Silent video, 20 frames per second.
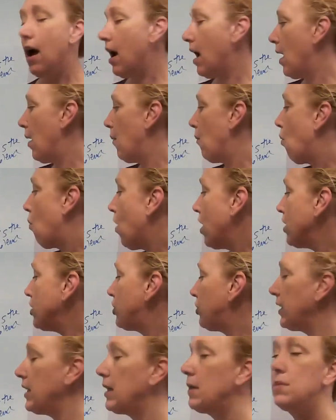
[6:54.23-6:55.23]
Um, what
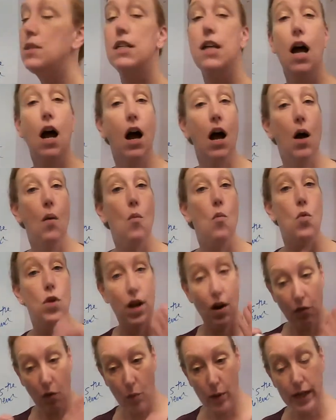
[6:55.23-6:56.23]
dreams come
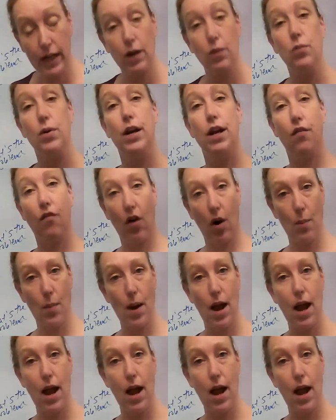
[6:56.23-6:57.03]
whenever we get rid of our